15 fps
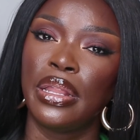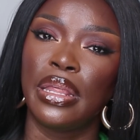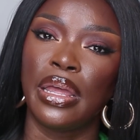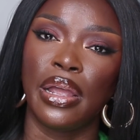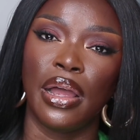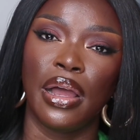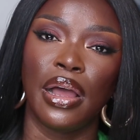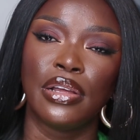
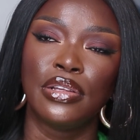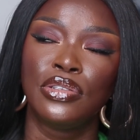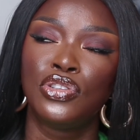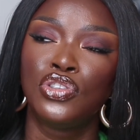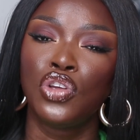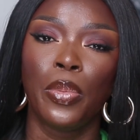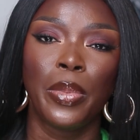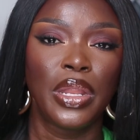there are
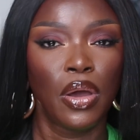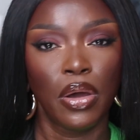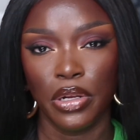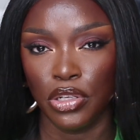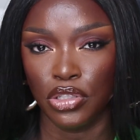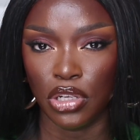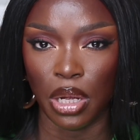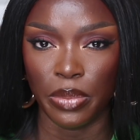so many
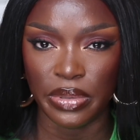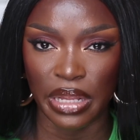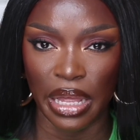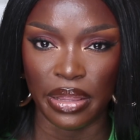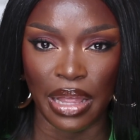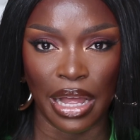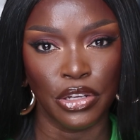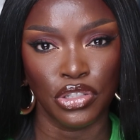other jobs
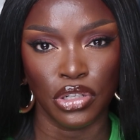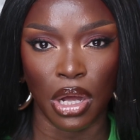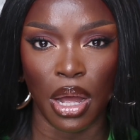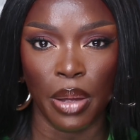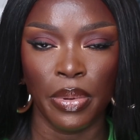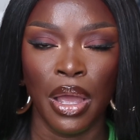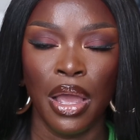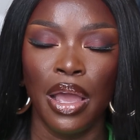like that
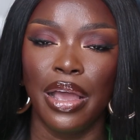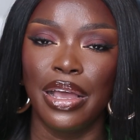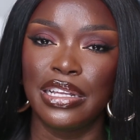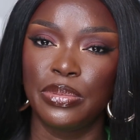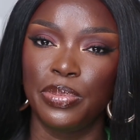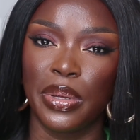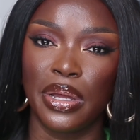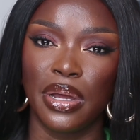job
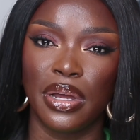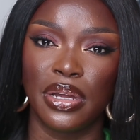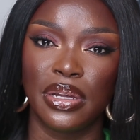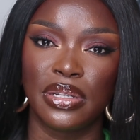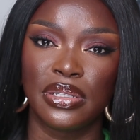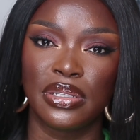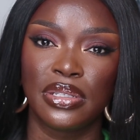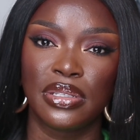is
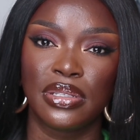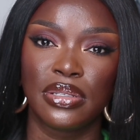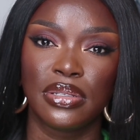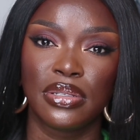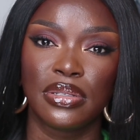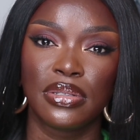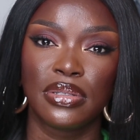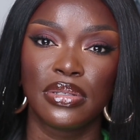because
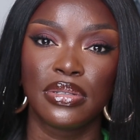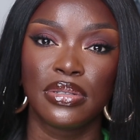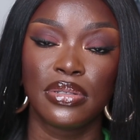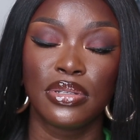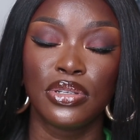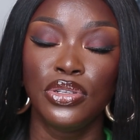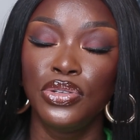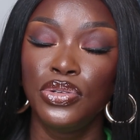
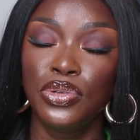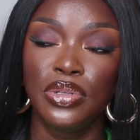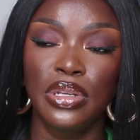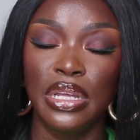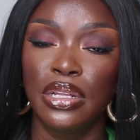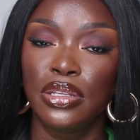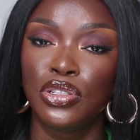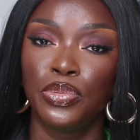you
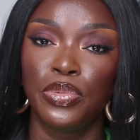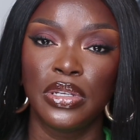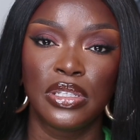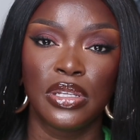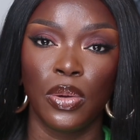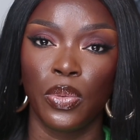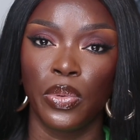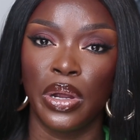need to be
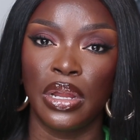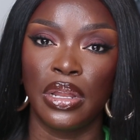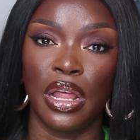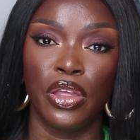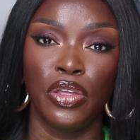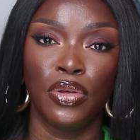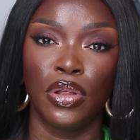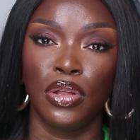somewhere
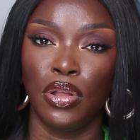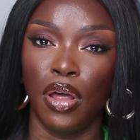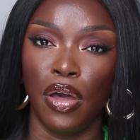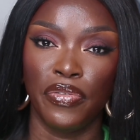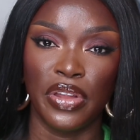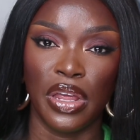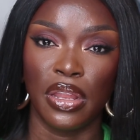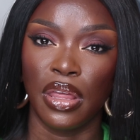that you're
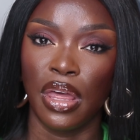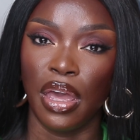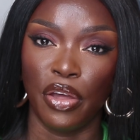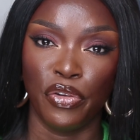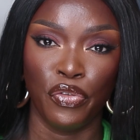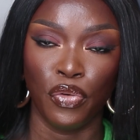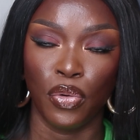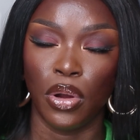loved and
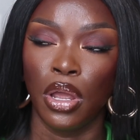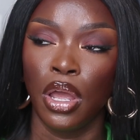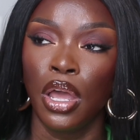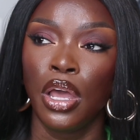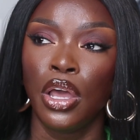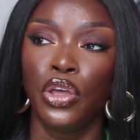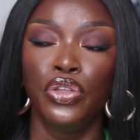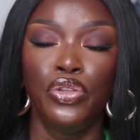cared for.
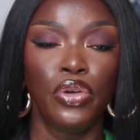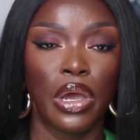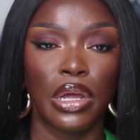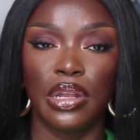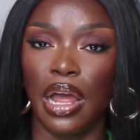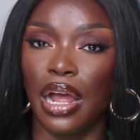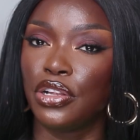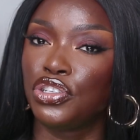You
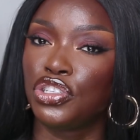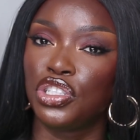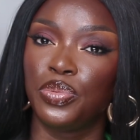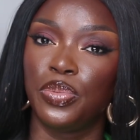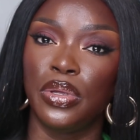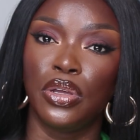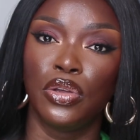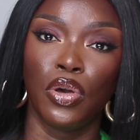cannot
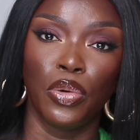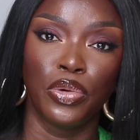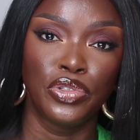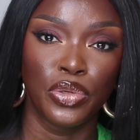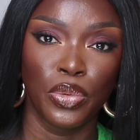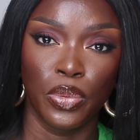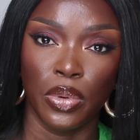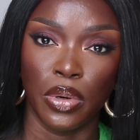just be going
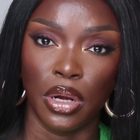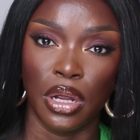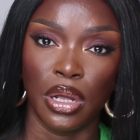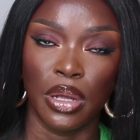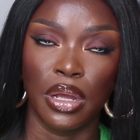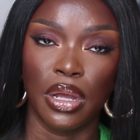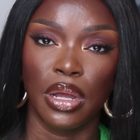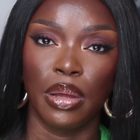to
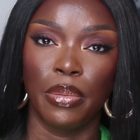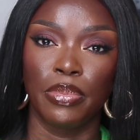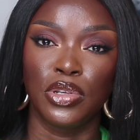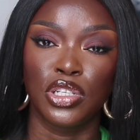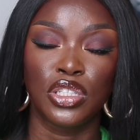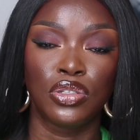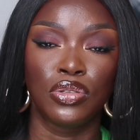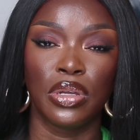work
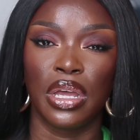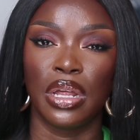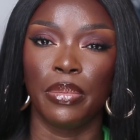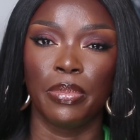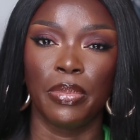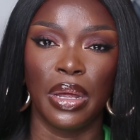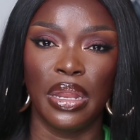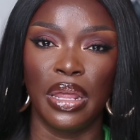just to
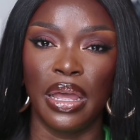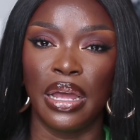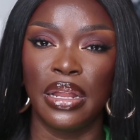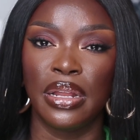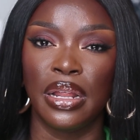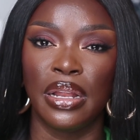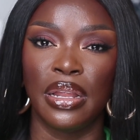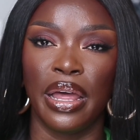get money
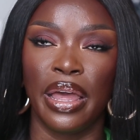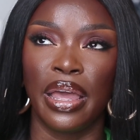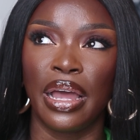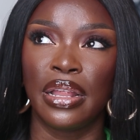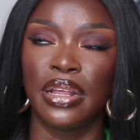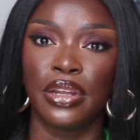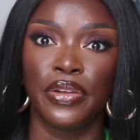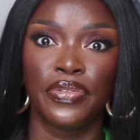and then, like,
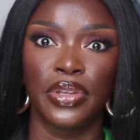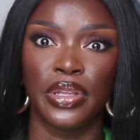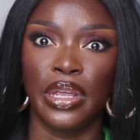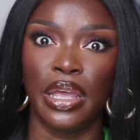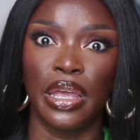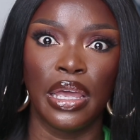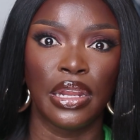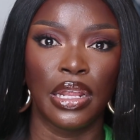at the end of the
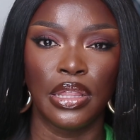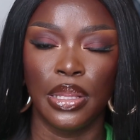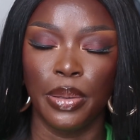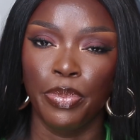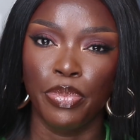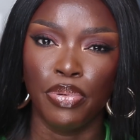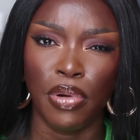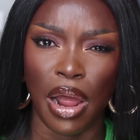day getting
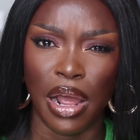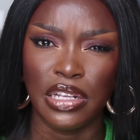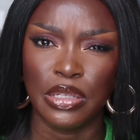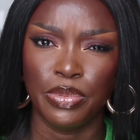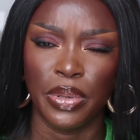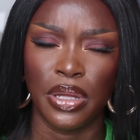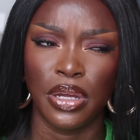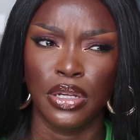
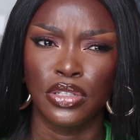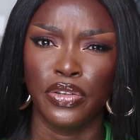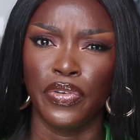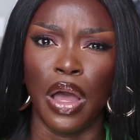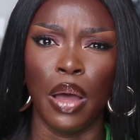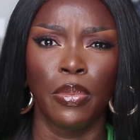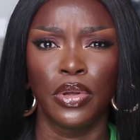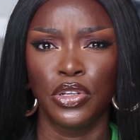depressed because of
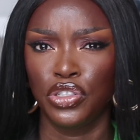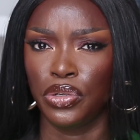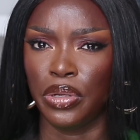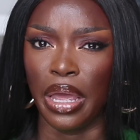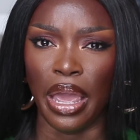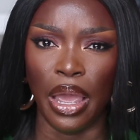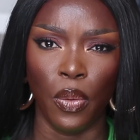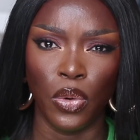how much
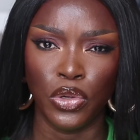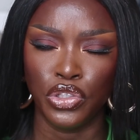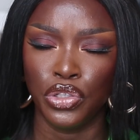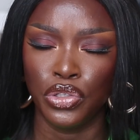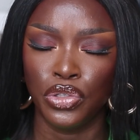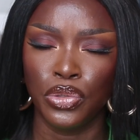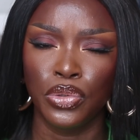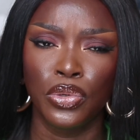you hate what
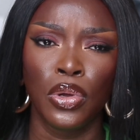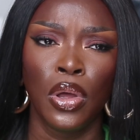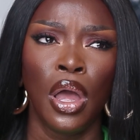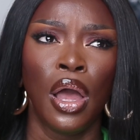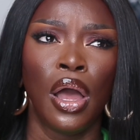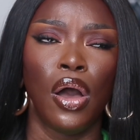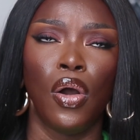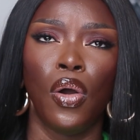you do,
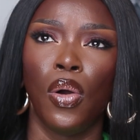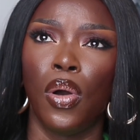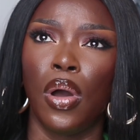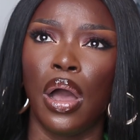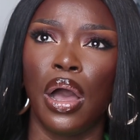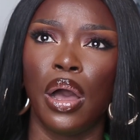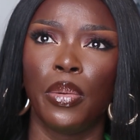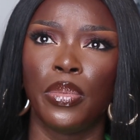or
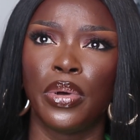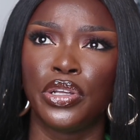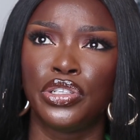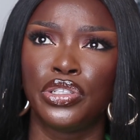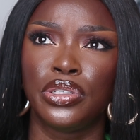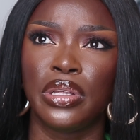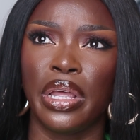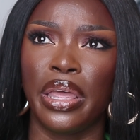how
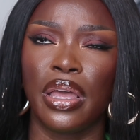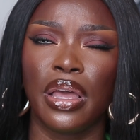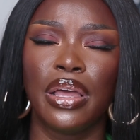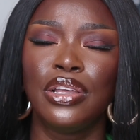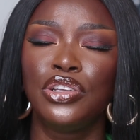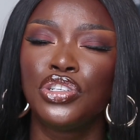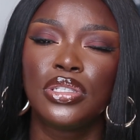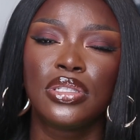much, like,
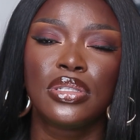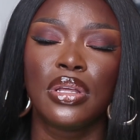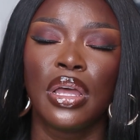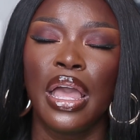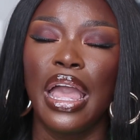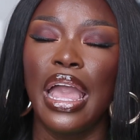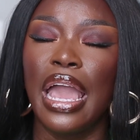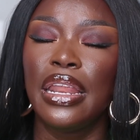just
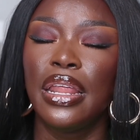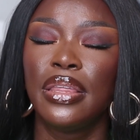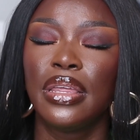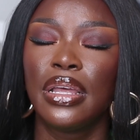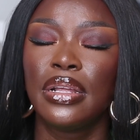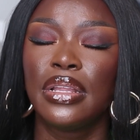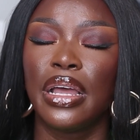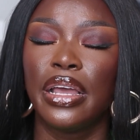
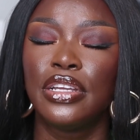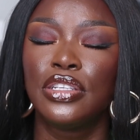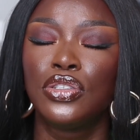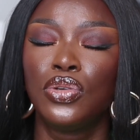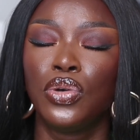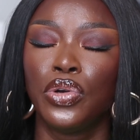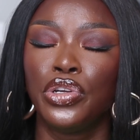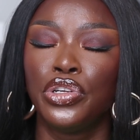anything that is
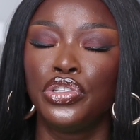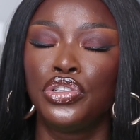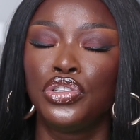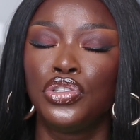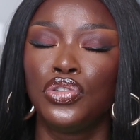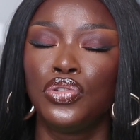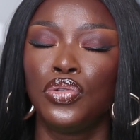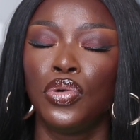going
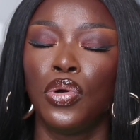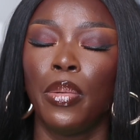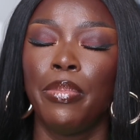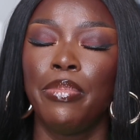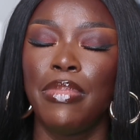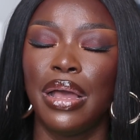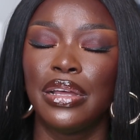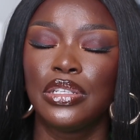to
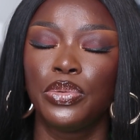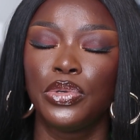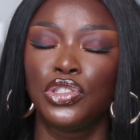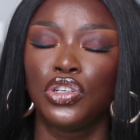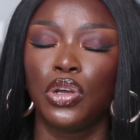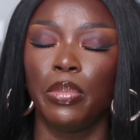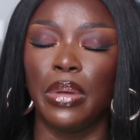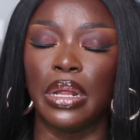mess
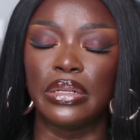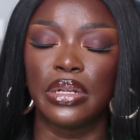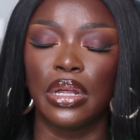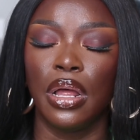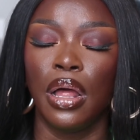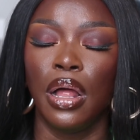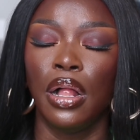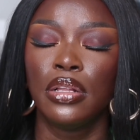with your
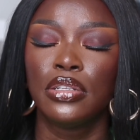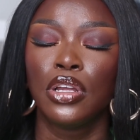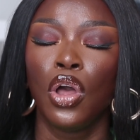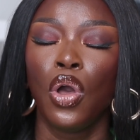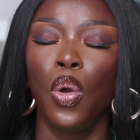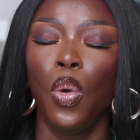mental health,